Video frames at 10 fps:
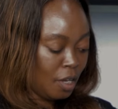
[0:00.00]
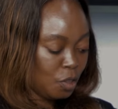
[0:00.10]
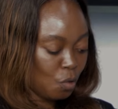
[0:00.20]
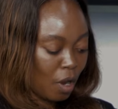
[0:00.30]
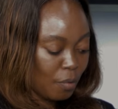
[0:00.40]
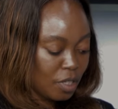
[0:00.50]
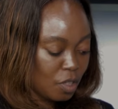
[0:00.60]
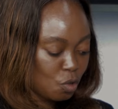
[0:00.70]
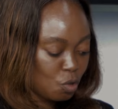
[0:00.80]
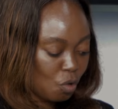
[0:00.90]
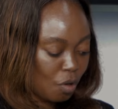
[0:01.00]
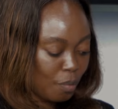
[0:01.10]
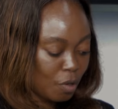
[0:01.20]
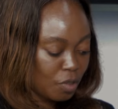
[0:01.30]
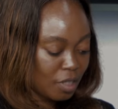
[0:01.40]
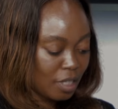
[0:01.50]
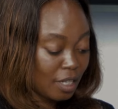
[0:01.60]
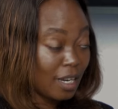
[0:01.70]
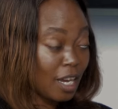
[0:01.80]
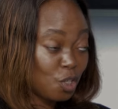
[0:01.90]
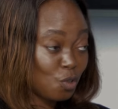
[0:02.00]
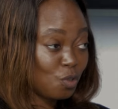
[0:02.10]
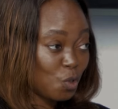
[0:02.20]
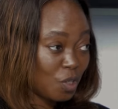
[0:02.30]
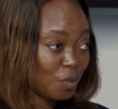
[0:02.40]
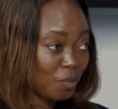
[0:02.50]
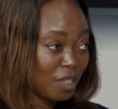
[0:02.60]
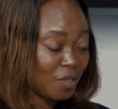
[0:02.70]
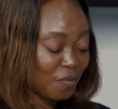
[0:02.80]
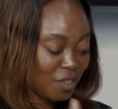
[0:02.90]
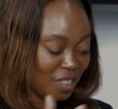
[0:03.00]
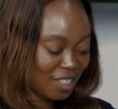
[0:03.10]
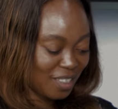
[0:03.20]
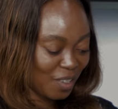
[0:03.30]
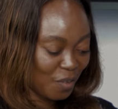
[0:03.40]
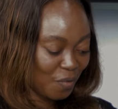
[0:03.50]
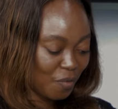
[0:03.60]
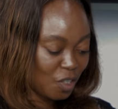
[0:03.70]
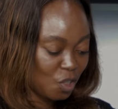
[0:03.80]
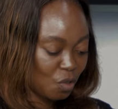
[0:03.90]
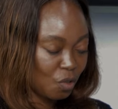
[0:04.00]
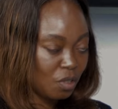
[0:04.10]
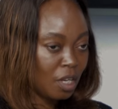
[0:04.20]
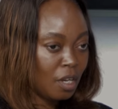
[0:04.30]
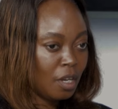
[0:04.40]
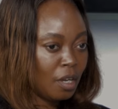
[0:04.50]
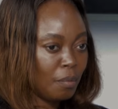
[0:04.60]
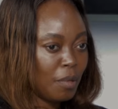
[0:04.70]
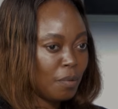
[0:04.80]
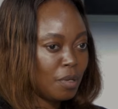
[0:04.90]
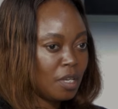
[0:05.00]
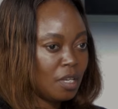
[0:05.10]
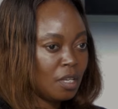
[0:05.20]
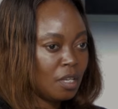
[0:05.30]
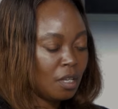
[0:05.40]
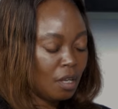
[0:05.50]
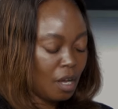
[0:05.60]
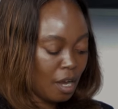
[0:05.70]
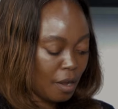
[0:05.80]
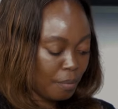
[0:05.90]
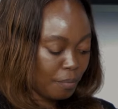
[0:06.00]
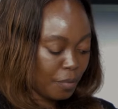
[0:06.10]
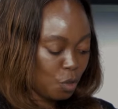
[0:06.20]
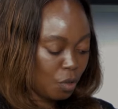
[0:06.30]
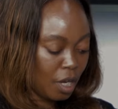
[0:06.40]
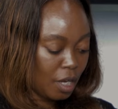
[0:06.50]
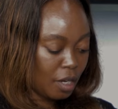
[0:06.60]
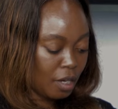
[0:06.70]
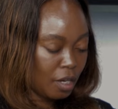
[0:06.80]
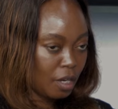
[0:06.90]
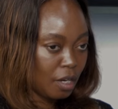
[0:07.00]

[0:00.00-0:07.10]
So I want us to talk about the natural treatment versus the conventional maybe um, you can